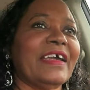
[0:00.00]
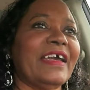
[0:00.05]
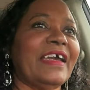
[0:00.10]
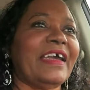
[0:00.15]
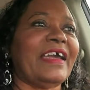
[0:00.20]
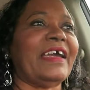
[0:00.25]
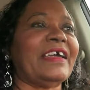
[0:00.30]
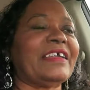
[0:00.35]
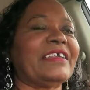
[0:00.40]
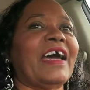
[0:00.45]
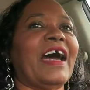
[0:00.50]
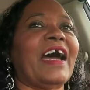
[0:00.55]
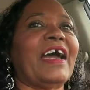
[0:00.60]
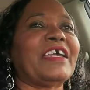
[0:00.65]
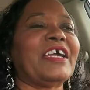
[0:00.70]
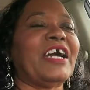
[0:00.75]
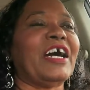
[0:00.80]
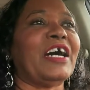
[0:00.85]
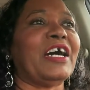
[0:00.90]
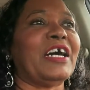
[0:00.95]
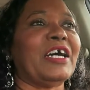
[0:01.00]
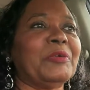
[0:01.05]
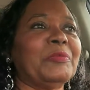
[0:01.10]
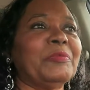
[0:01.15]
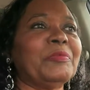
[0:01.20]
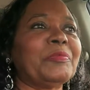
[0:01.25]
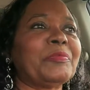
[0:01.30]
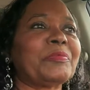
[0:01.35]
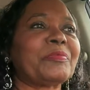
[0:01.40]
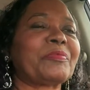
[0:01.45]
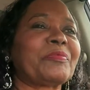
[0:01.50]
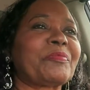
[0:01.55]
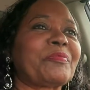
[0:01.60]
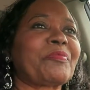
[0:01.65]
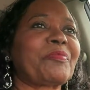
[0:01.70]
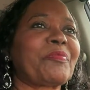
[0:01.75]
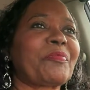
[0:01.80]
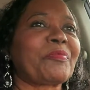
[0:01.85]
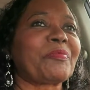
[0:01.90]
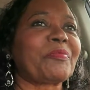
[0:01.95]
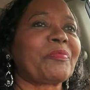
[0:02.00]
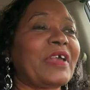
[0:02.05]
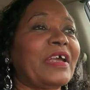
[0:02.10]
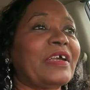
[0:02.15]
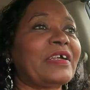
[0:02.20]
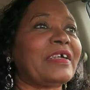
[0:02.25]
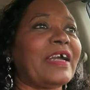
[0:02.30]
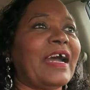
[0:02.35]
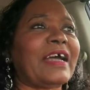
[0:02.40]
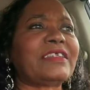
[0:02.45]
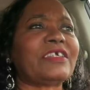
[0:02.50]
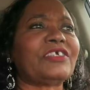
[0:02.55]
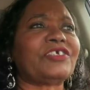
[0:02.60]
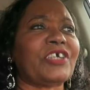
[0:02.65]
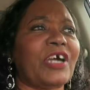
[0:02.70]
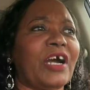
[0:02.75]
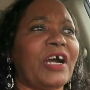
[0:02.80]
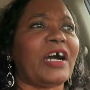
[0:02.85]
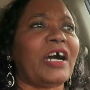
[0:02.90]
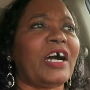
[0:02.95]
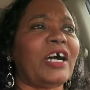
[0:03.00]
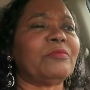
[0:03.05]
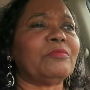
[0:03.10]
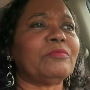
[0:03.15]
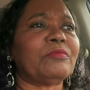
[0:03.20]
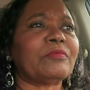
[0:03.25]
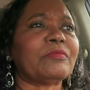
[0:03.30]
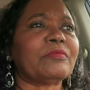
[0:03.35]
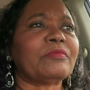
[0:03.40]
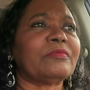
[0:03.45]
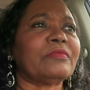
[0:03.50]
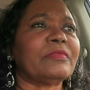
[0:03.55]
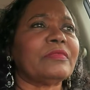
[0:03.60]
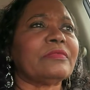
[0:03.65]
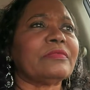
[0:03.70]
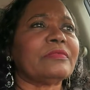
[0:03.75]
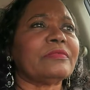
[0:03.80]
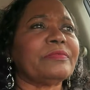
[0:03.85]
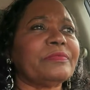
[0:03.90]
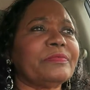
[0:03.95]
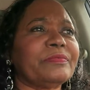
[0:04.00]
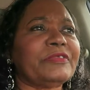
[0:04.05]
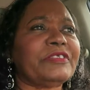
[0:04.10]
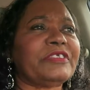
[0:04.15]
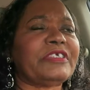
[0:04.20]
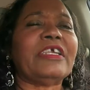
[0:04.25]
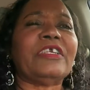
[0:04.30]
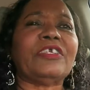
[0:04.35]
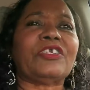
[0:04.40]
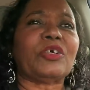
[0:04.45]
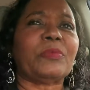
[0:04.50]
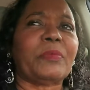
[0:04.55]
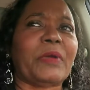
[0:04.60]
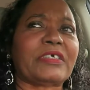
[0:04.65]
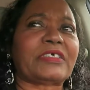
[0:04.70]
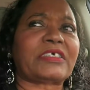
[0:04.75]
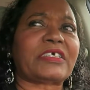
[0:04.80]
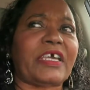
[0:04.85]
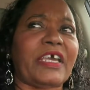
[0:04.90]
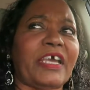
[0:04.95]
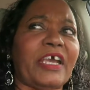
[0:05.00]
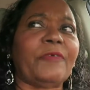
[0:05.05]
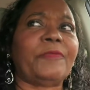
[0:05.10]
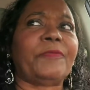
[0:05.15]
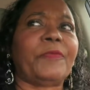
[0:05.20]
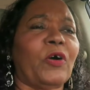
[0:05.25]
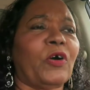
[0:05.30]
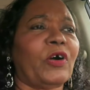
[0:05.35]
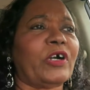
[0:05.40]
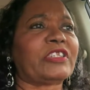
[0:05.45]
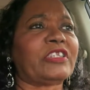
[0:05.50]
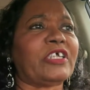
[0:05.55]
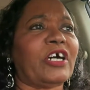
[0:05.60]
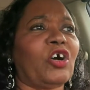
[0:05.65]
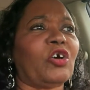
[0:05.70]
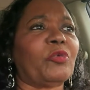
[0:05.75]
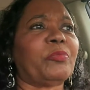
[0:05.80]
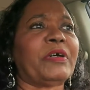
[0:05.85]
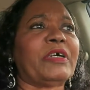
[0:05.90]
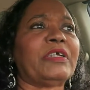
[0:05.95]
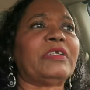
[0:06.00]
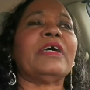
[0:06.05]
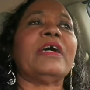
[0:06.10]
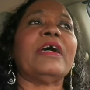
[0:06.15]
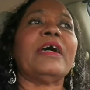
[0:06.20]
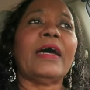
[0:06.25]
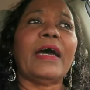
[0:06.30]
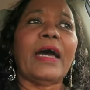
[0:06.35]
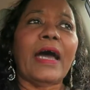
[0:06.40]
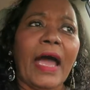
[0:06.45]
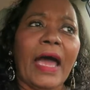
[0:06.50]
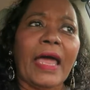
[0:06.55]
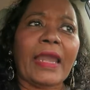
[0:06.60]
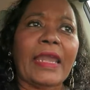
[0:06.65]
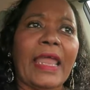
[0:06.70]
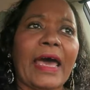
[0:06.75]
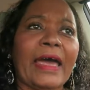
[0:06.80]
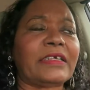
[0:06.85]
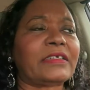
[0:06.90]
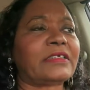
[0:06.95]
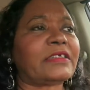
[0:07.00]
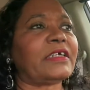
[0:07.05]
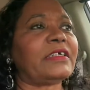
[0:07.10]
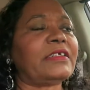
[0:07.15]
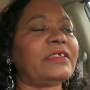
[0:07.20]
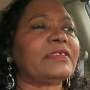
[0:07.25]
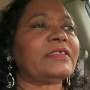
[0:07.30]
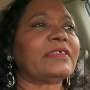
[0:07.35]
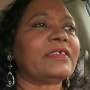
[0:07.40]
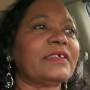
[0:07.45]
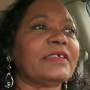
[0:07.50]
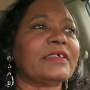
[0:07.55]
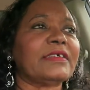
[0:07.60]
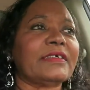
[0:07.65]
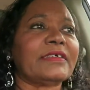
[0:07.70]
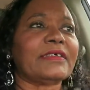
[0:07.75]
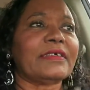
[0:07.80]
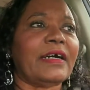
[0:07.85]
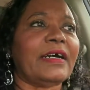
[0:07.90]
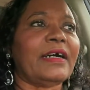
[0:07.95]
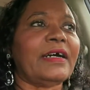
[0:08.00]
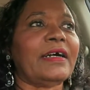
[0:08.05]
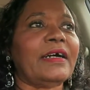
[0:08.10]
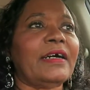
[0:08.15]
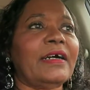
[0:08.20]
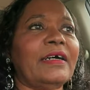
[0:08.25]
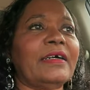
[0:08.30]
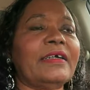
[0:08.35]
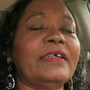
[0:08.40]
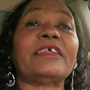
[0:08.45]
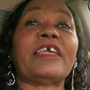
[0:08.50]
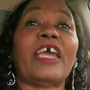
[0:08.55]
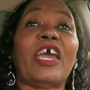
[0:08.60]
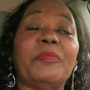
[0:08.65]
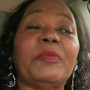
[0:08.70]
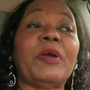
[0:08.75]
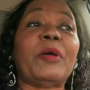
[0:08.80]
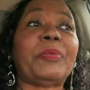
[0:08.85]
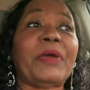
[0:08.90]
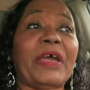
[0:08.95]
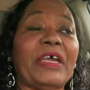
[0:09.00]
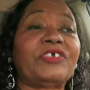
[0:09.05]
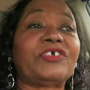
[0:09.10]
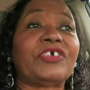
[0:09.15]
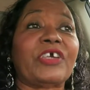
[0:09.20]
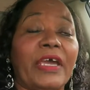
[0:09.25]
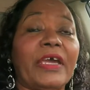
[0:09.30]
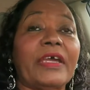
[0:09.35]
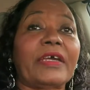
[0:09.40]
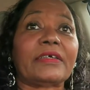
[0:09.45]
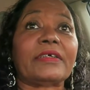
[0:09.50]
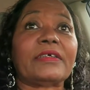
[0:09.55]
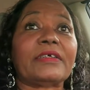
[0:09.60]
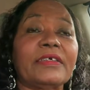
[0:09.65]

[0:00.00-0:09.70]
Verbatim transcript: And I um, got the job. Didn't too much care for it though, but I liked it. Uh, it gave me a paycheck.